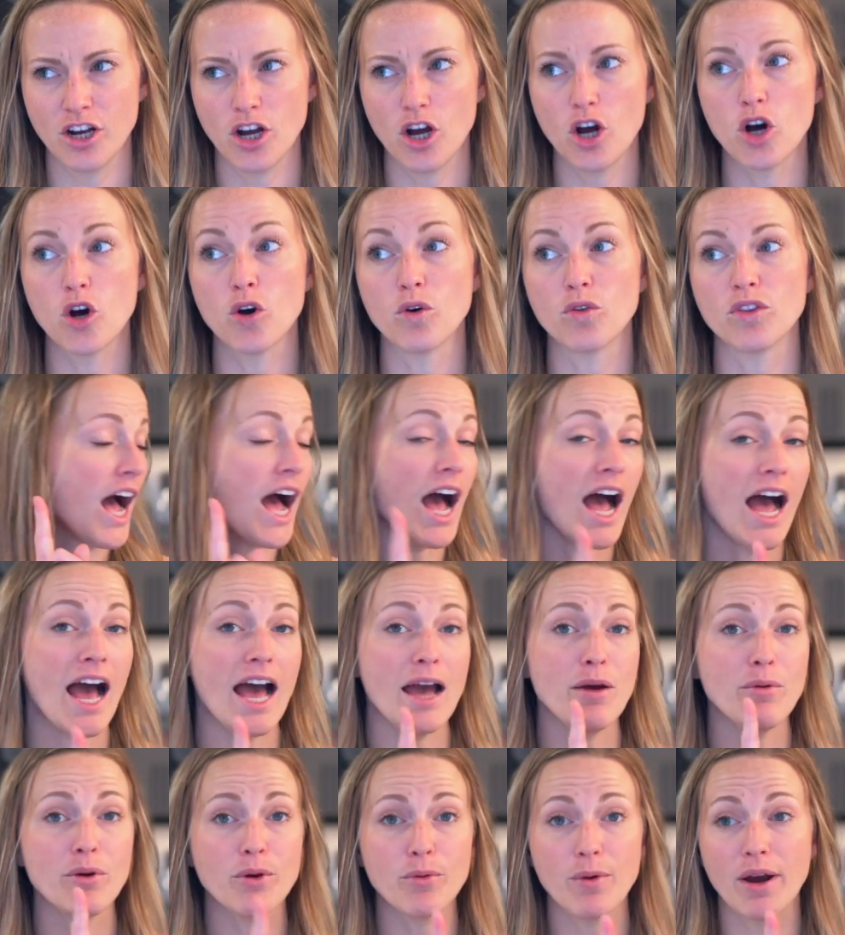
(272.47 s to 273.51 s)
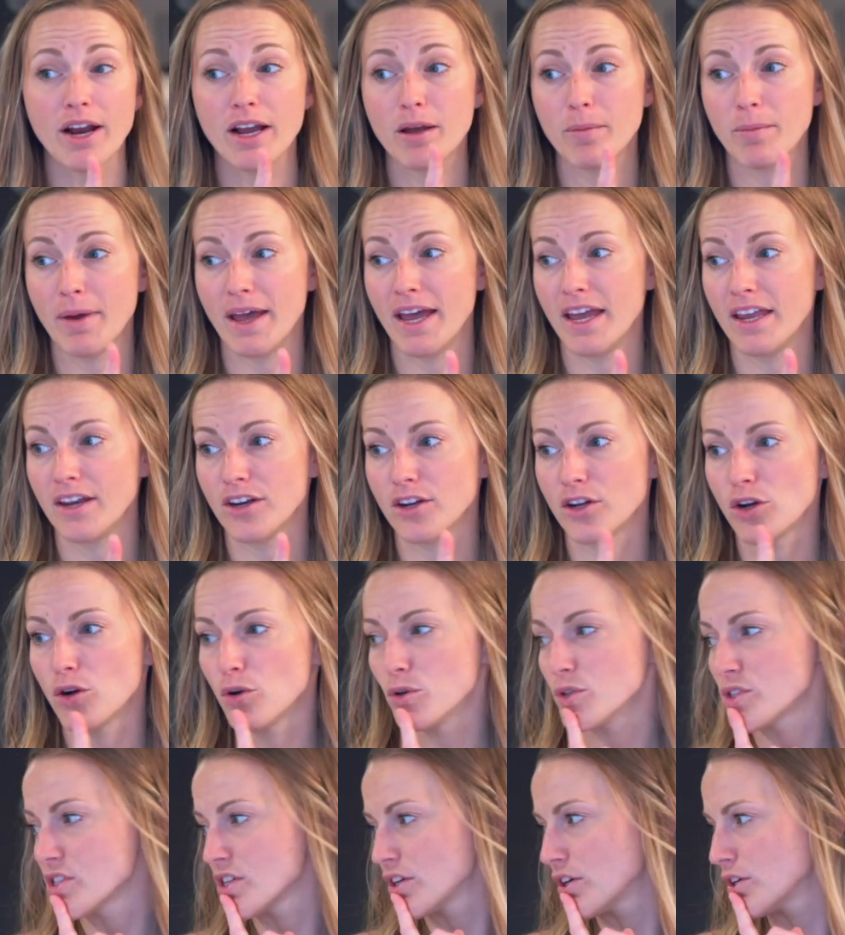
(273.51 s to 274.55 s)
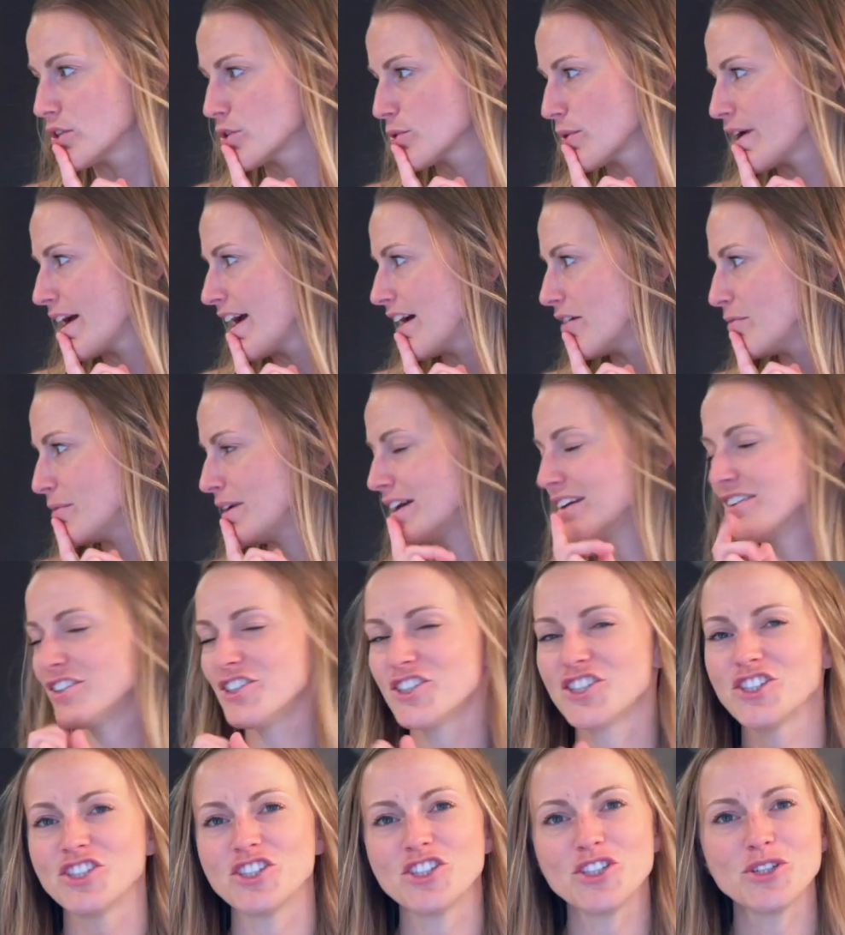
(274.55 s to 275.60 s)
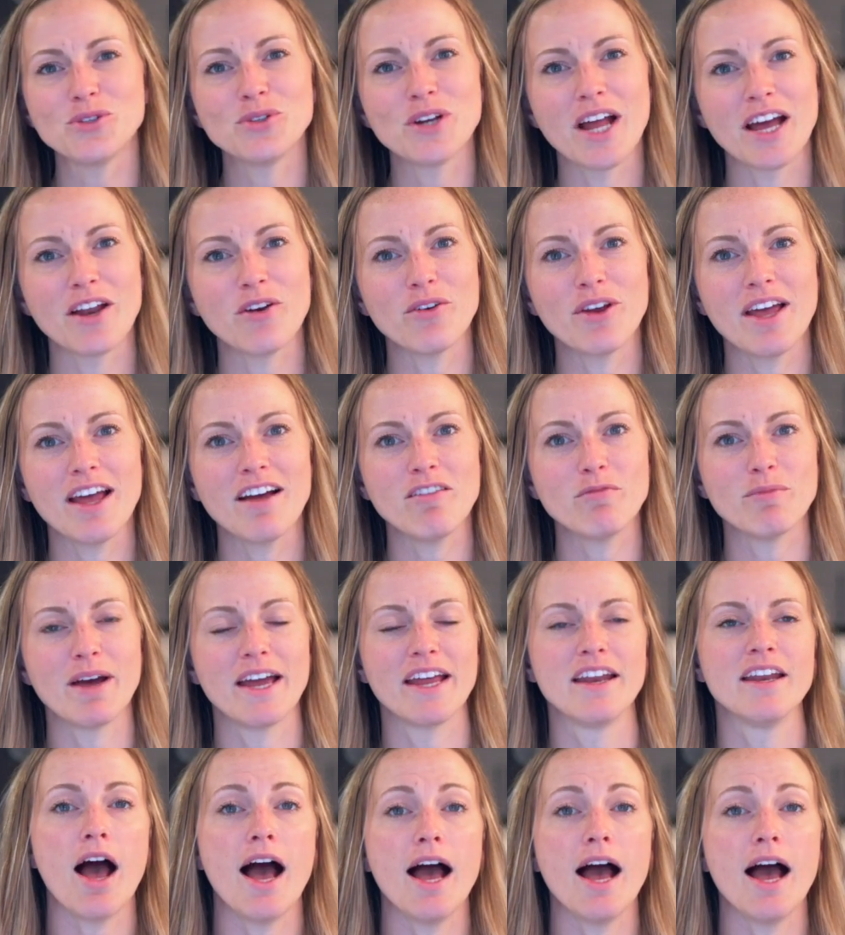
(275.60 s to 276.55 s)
Oh, I would recommend Goal Zero. Do I have mine? Shoot, I don't have mine.